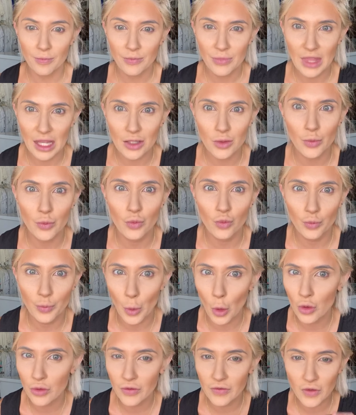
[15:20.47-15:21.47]
That's
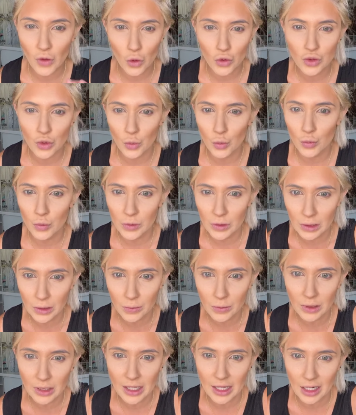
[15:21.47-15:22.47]
both of those are really
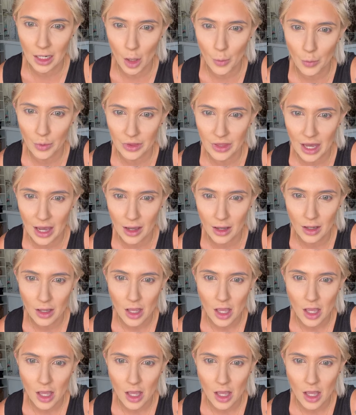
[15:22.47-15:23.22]
really gonna help with that.